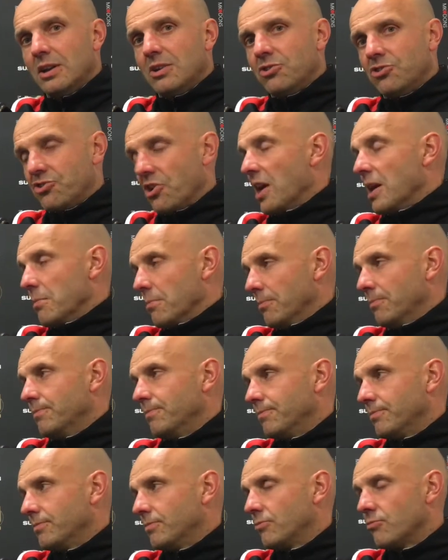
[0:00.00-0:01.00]
Shame,
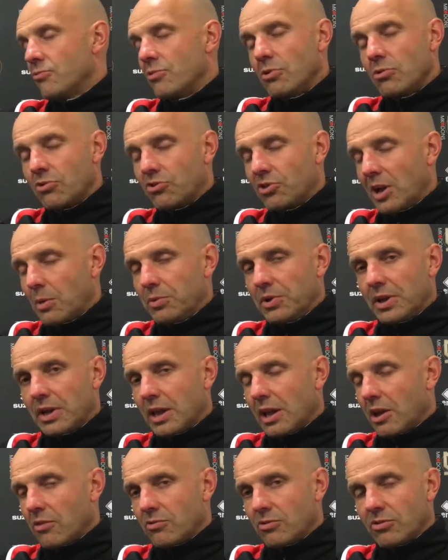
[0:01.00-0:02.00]
real shame we didn't
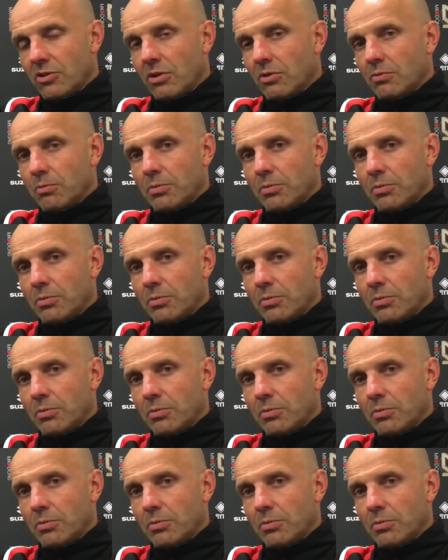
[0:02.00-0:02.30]
get a result.